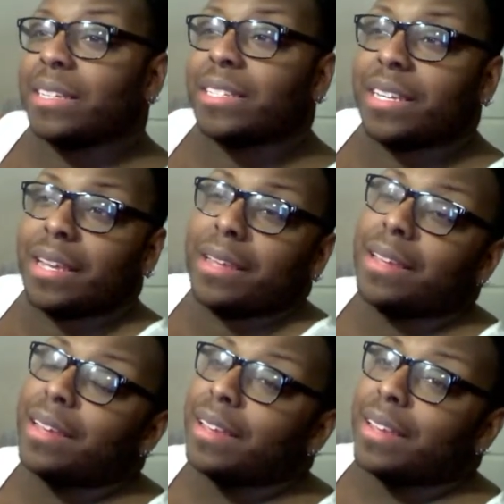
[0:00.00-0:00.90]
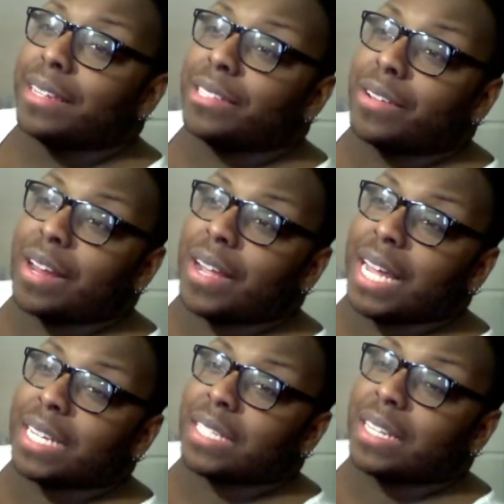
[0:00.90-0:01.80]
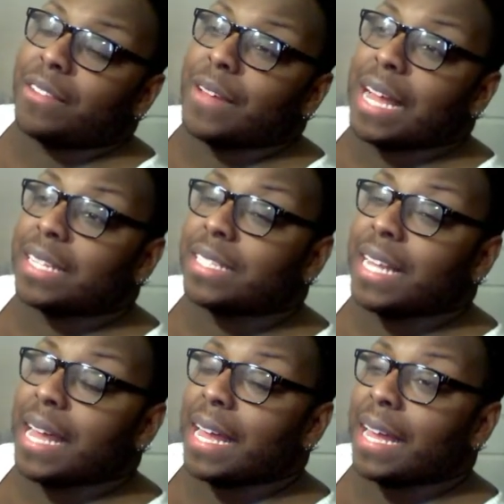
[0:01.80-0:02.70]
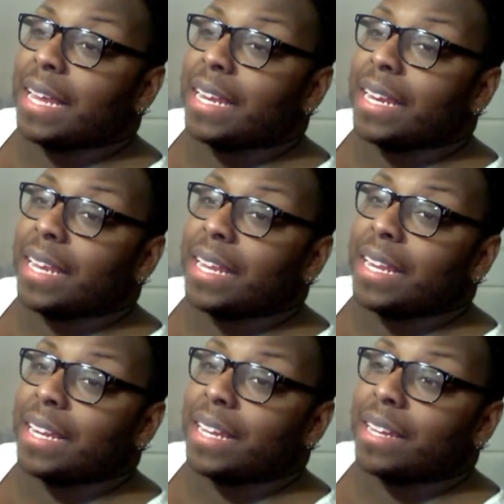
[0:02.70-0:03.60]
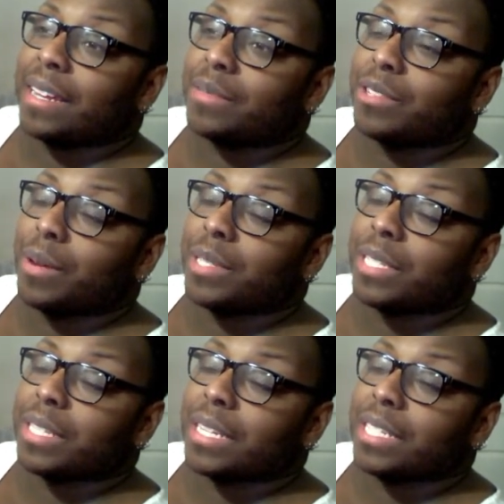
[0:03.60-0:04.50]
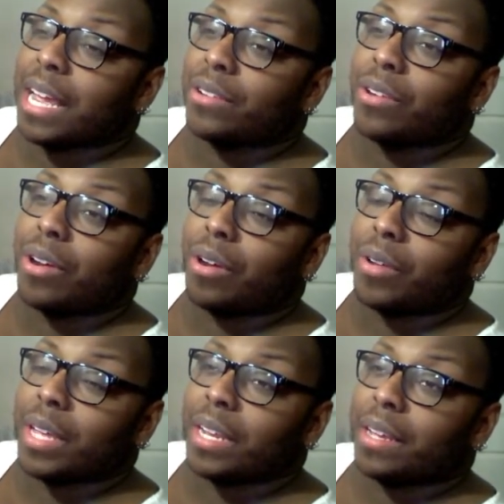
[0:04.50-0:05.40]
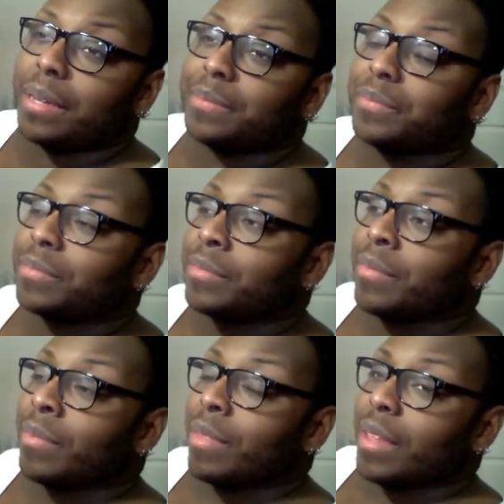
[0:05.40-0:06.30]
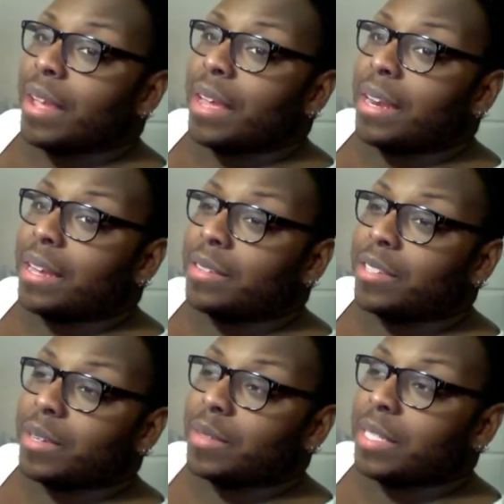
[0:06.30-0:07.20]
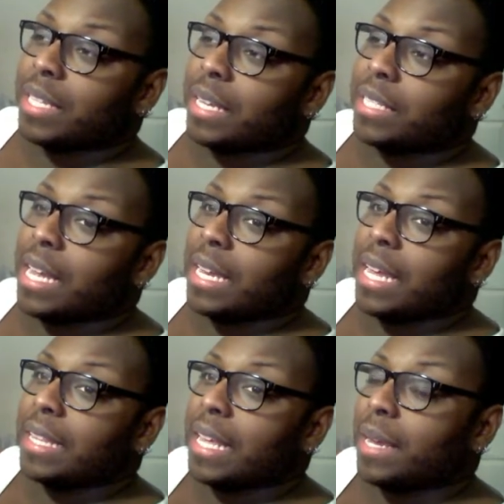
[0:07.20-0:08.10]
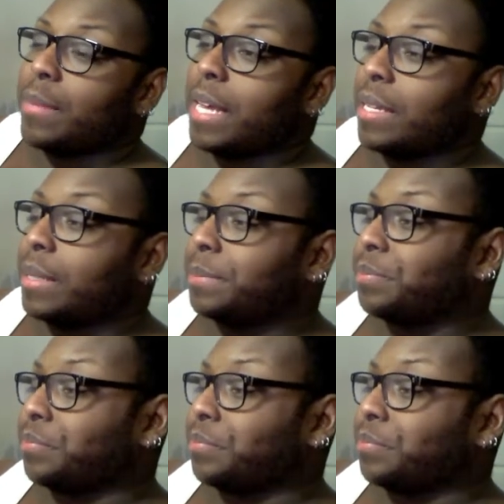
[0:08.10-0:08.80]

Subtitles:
She doing all kind of stuff outside, and Joe was just like, child, you gonna go get her? And Trick was just like, child, I ain't thinking about her.